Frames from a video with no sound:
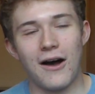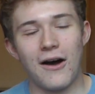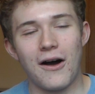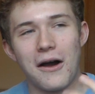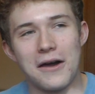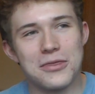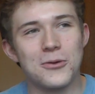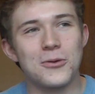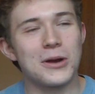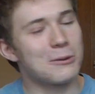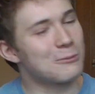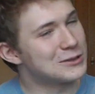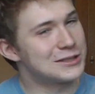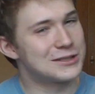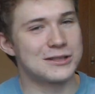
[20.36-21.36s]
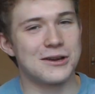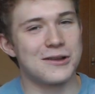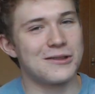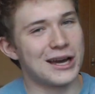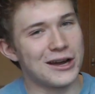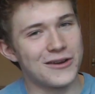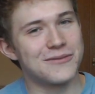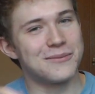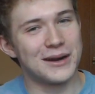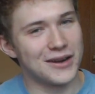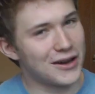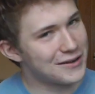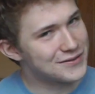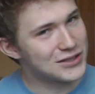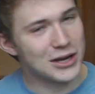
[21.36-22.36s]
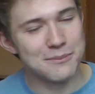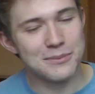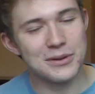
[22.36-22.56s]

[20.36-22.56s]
I thought I wanted to do that over my lifetime,